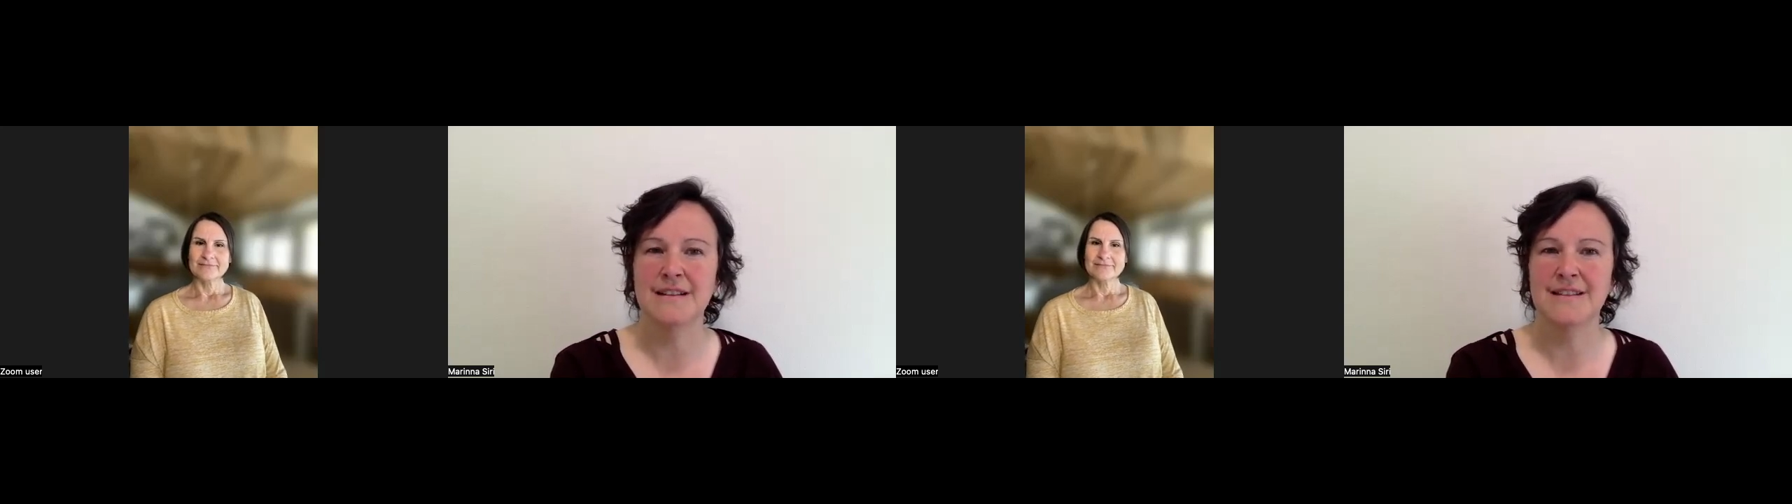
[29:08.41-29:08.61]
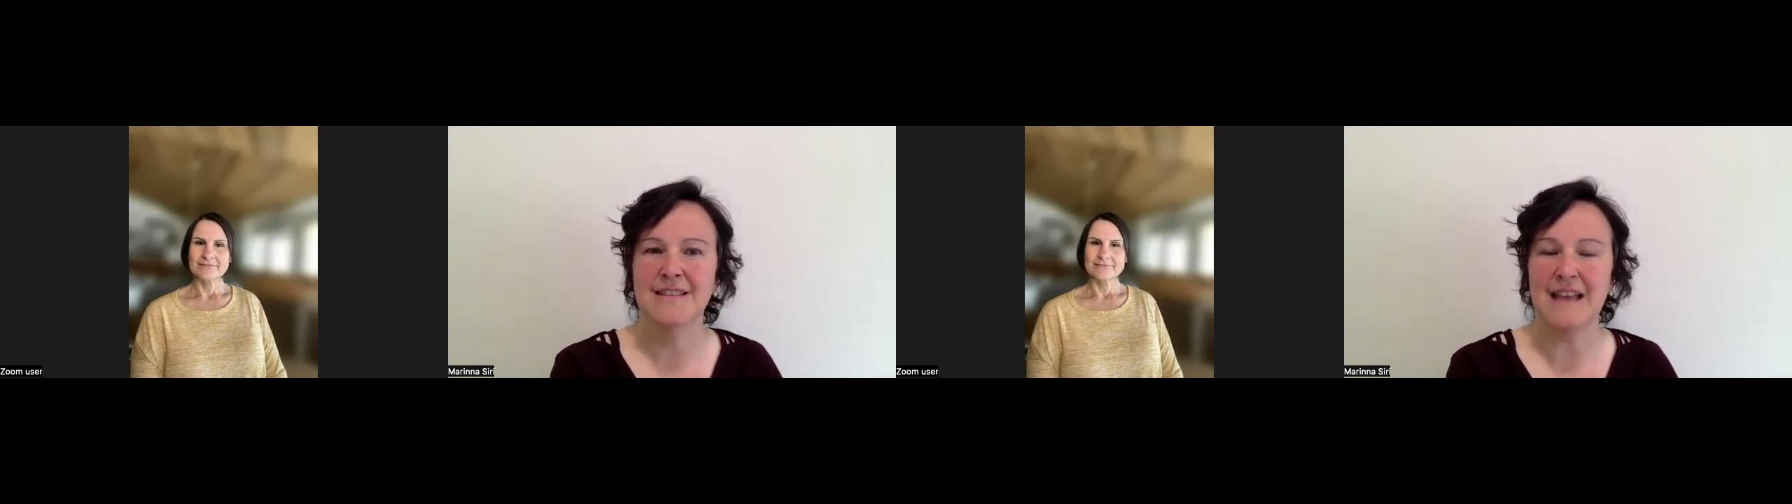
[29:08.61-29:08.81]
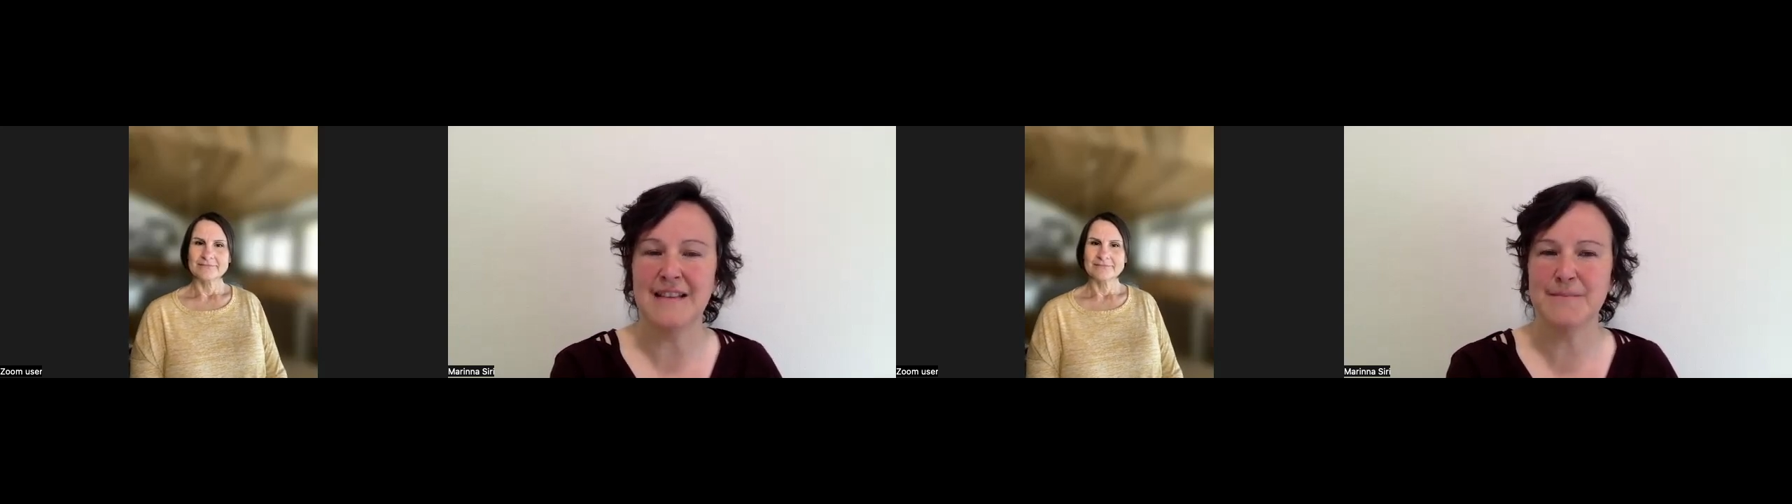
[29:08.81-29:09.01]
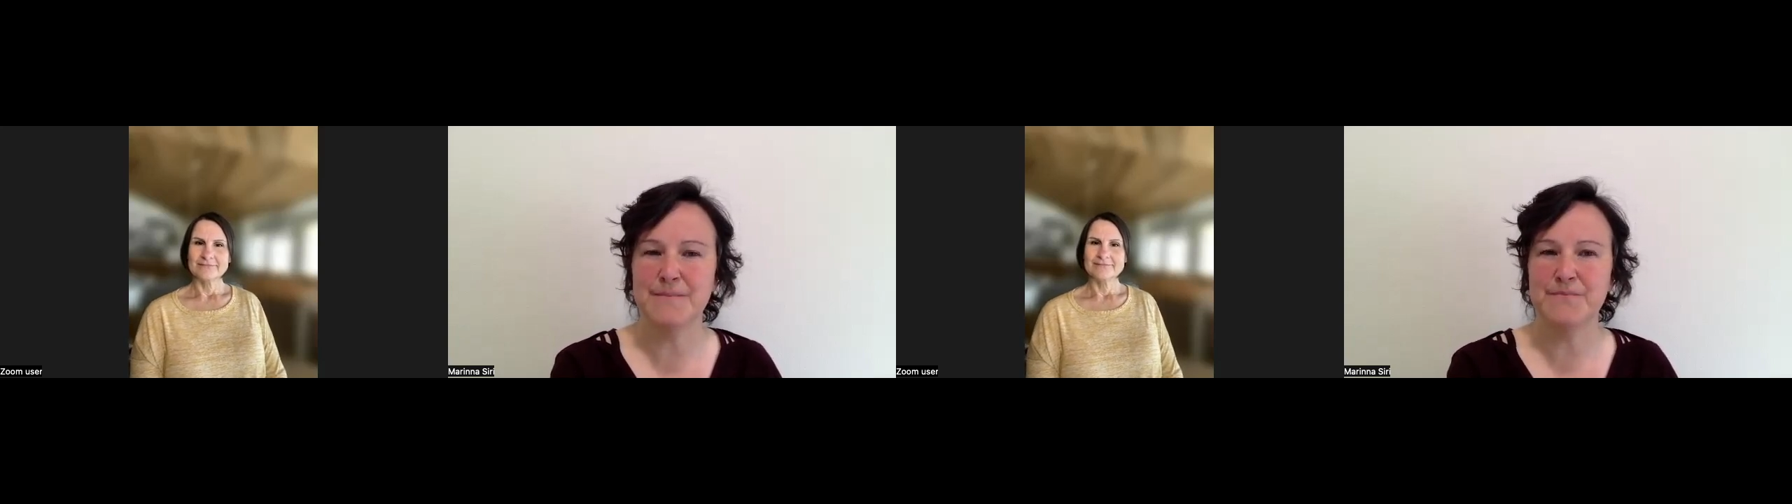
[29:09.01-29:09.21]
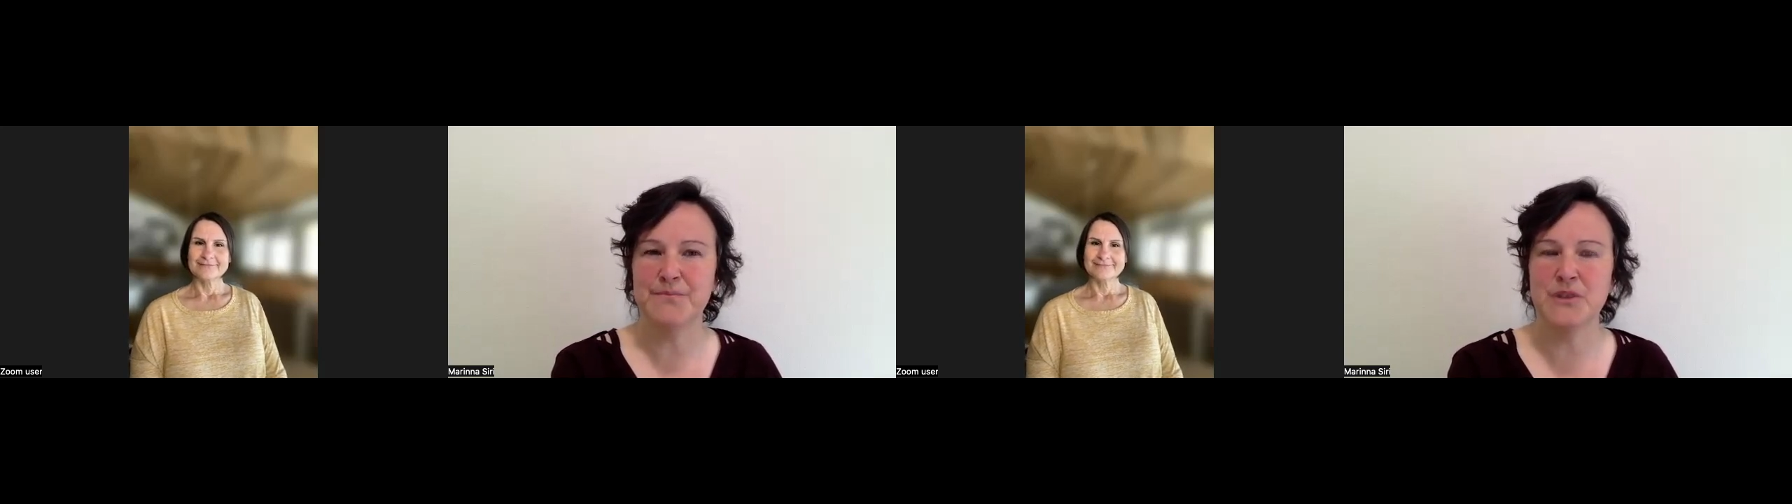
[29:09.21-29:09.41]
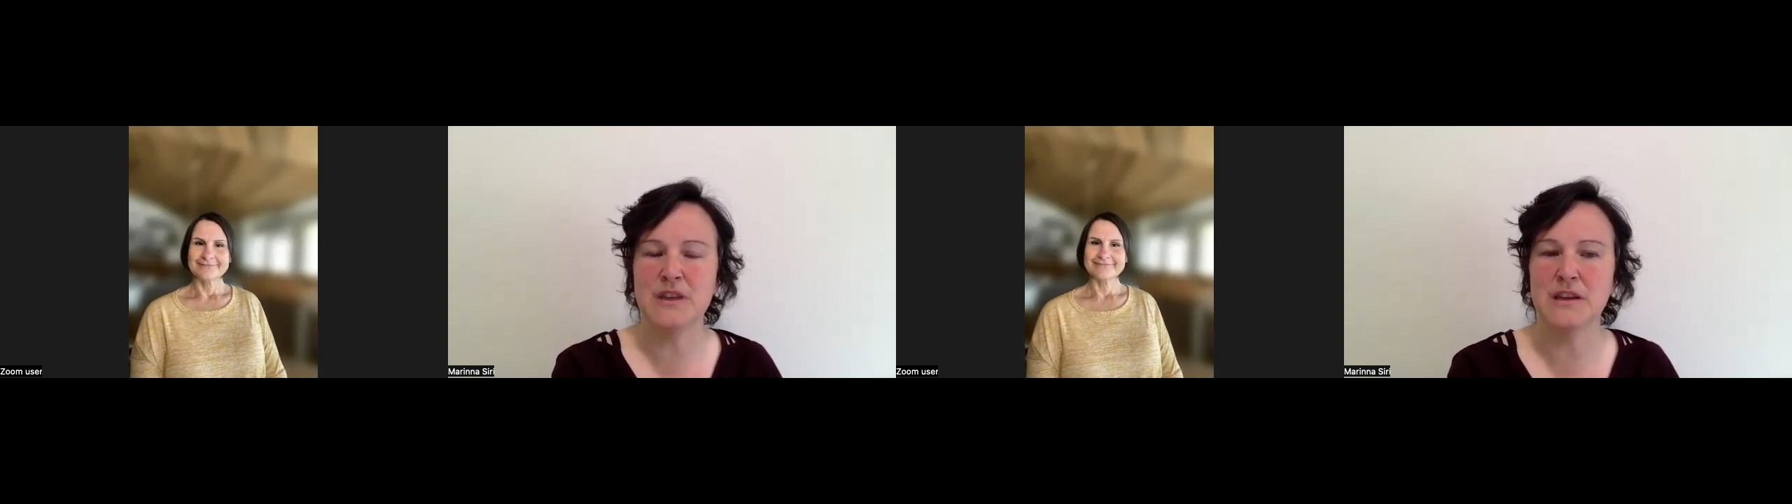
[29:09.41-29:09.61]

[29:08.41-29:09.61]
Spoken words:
That's pretty